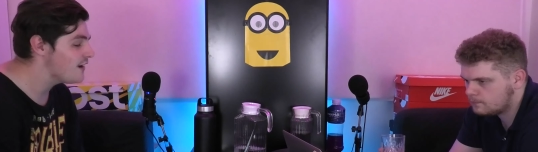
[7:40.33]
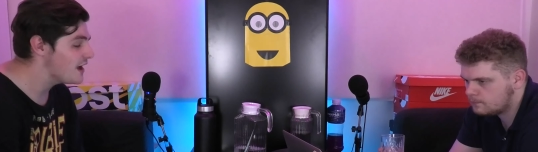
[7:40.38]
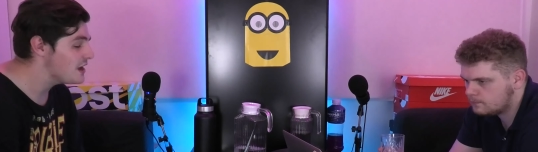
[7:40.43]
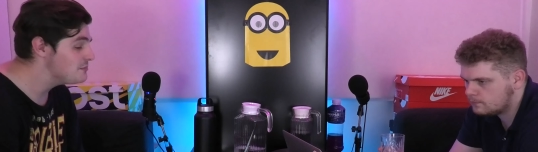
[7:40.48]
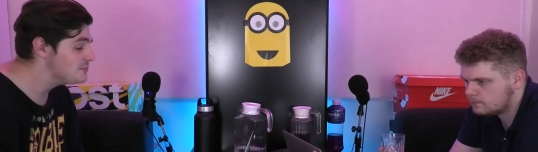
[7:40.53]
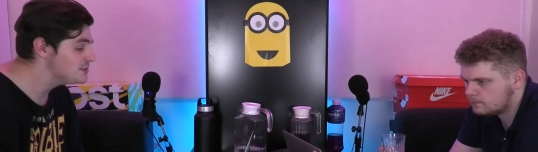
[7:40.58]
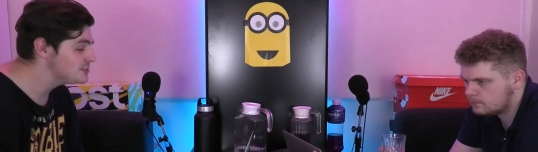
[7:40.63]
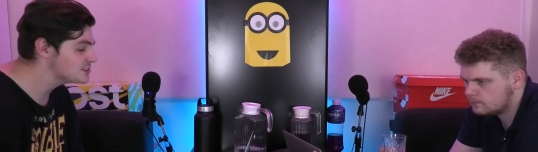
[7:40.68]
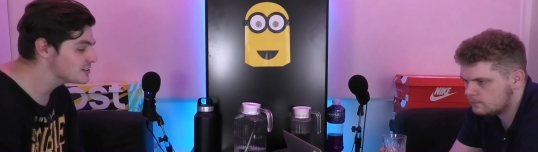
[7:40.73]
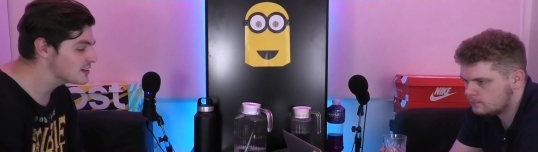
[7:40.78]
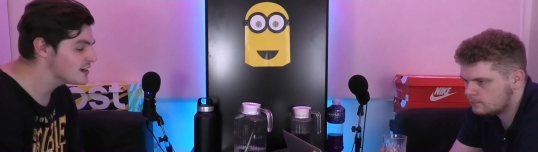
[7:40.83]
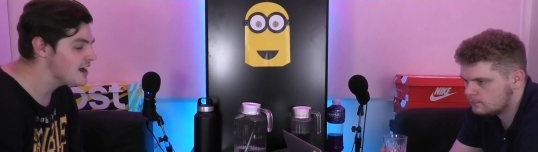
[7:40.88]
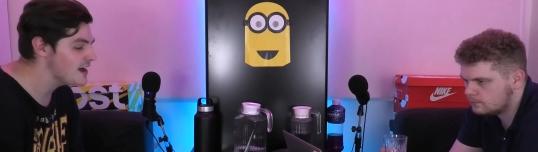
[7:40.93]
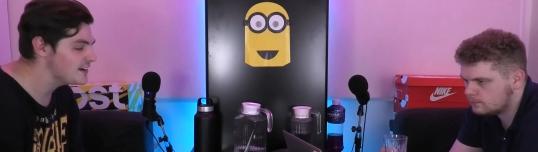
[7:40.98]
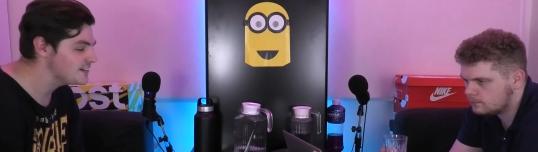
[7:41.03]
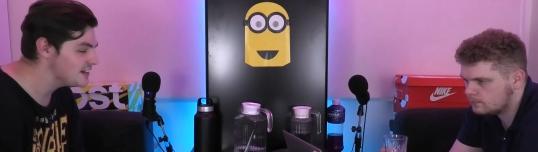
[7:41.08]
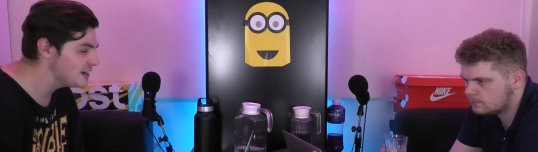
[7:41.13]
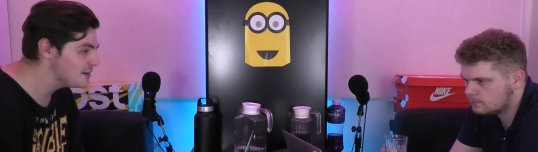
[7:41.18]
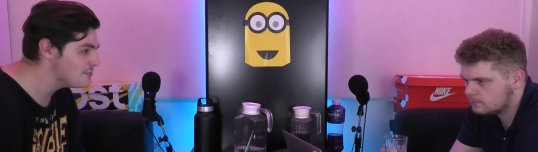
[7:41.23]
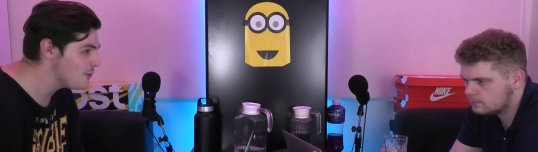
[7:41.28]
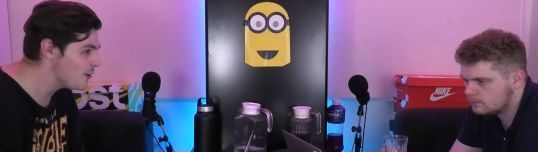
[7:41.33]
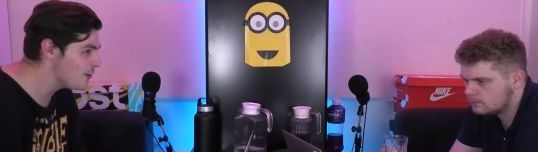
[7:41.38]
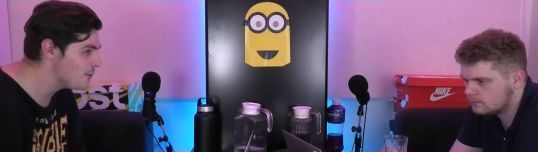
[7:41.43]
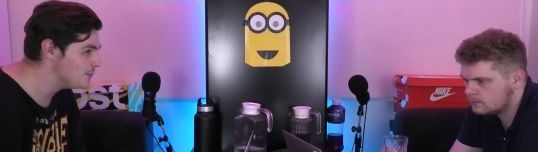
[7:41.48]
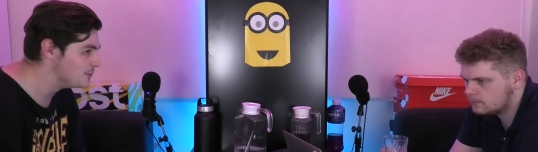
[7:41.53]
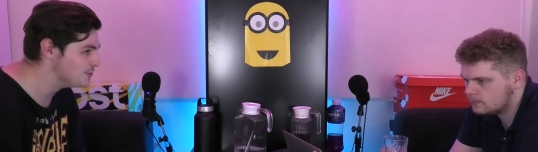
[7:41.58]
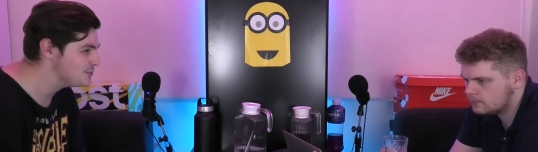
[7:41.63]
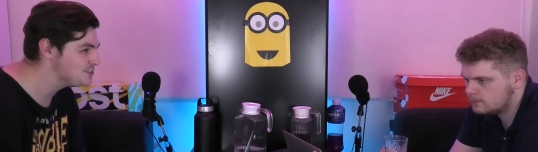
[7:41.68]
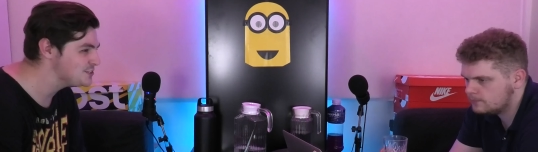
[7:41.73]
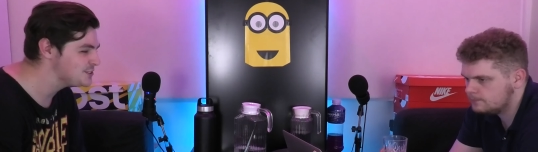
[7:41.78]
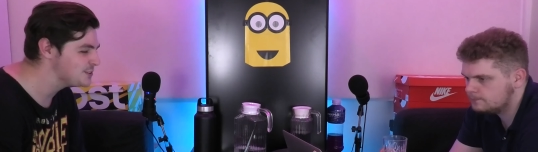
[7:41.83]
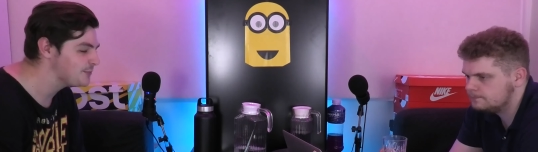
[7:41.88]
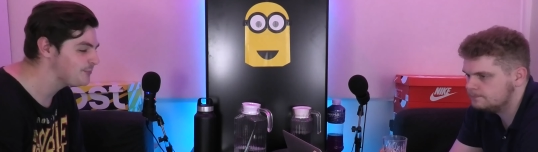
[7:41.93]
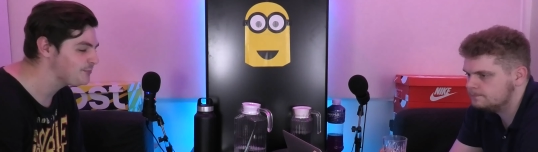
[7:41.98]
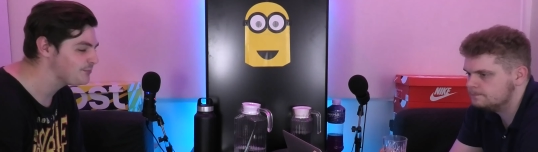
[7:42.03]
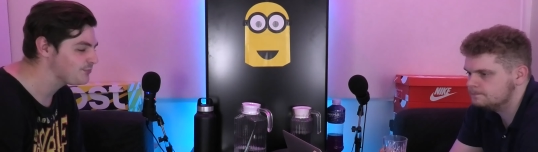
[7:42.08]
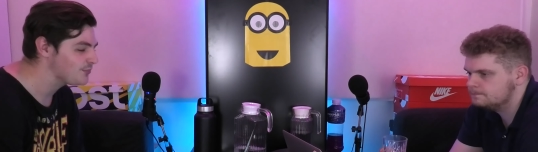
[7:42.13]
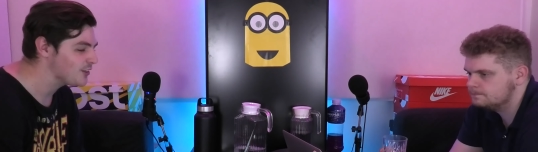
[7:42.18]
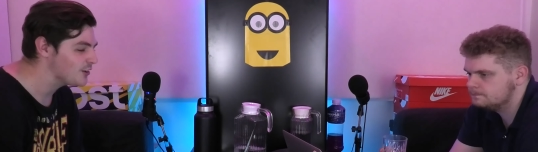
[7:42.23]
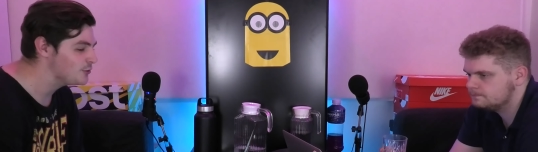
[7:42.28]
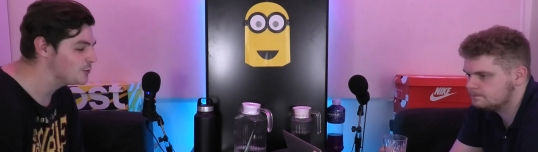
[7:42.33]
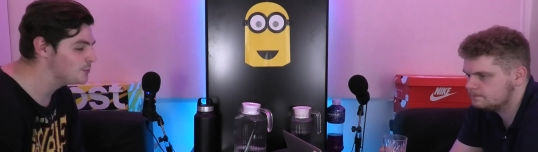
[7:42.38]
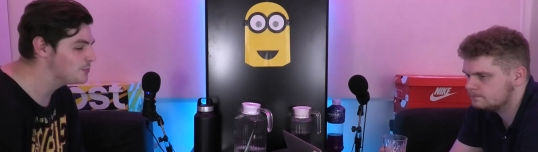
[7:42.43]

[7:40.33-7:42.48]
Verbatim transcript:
Speaker 1: famous Kanye moments mm.